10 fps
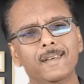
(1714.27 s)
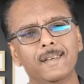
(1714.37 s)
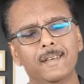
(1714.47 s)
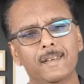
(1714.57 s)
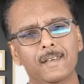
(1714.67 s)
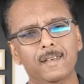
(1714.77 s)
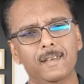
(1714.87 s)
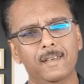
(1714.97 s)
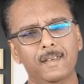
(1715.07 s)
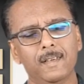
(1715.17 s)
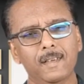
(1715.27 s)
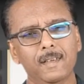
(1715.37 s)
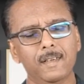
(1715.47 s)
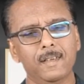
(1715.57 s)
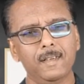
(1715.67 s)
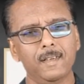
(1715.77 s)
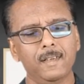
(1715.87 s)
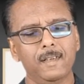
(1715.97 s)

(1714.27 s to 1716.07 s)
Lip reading: No one is speaking in this clip.